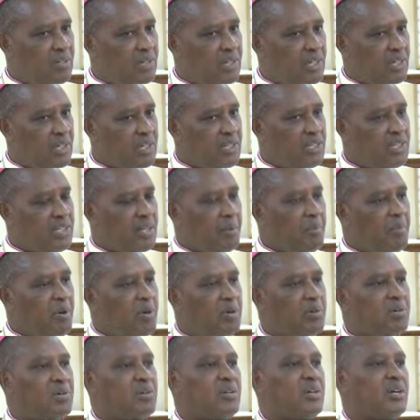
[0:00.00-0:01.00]
is
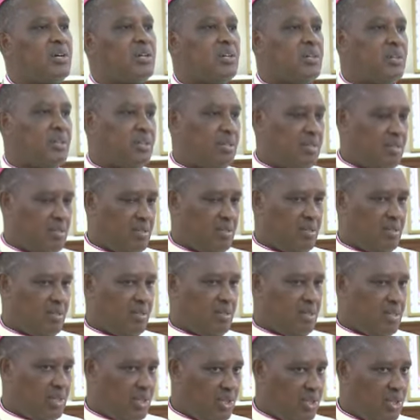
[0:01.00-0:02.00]
among
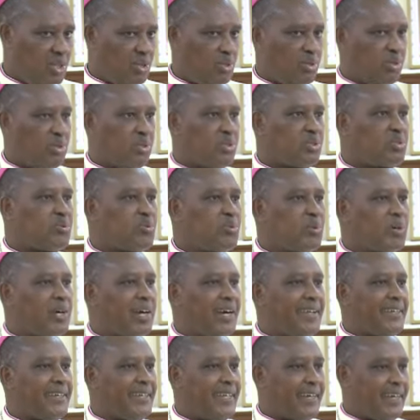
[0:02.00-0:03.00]
those who
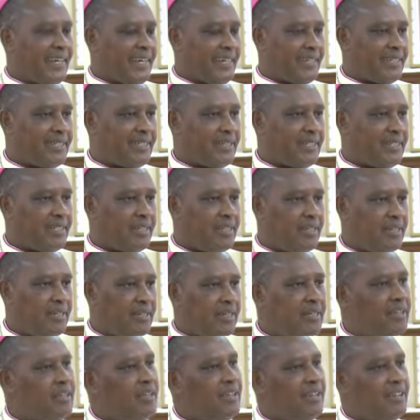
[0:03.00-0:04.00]
can elect
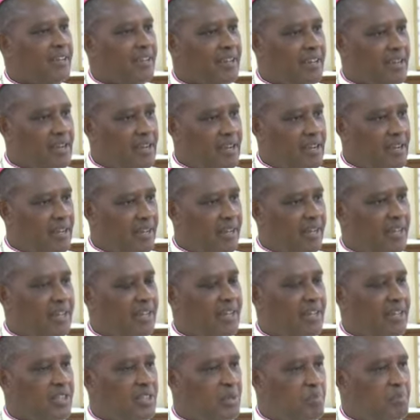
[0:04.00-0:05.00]
uh,
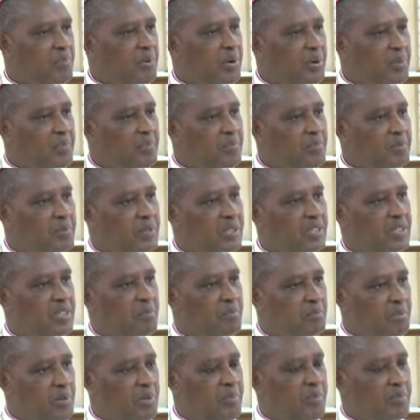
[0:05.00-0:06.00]
the Pope when the
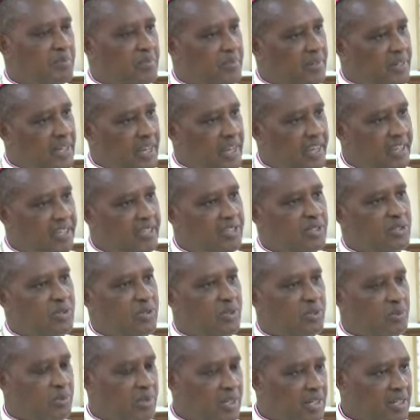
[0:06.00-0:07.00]
Pope dies or
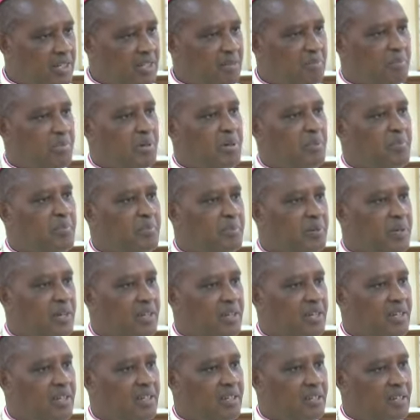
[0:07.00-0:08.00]
when the Pope uh,
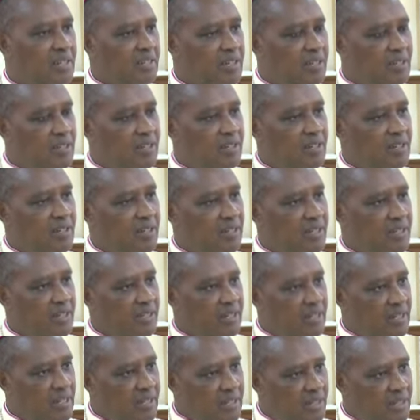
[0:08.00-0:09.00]

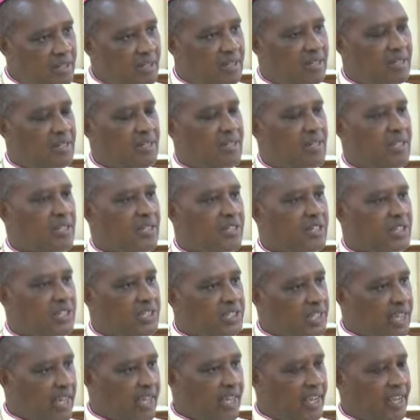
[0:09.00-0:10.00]
uh,
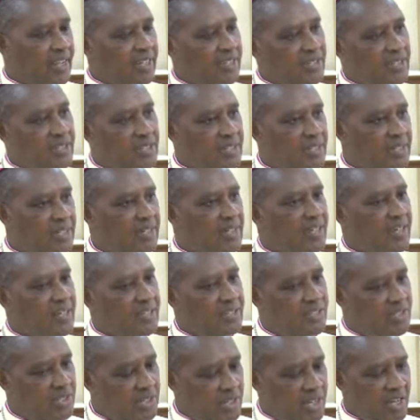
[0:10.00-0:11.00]
retires,
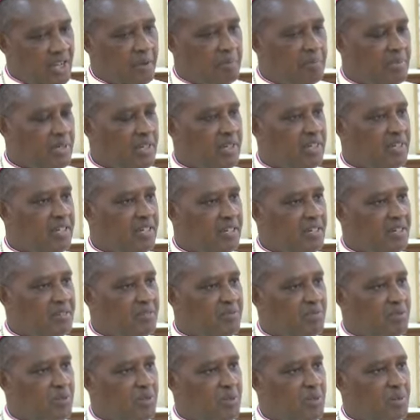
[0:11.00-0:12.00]
as it happened
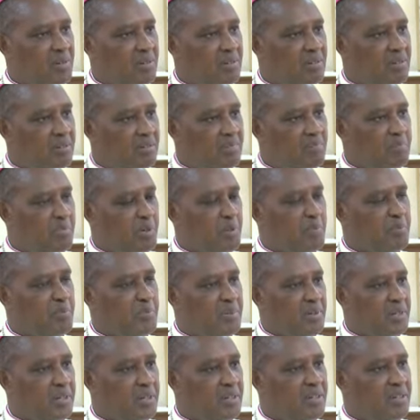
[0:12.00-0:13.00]
for Pope
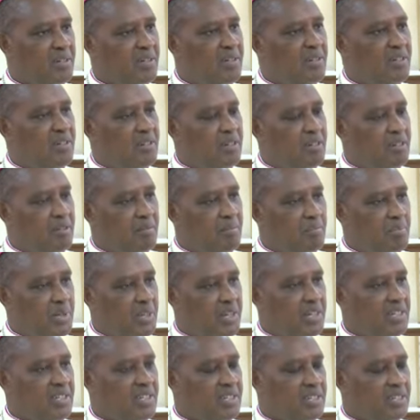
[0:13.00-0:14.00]
uh,
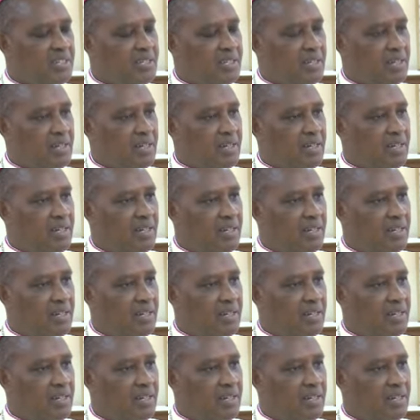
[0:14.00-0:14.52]
Benedict the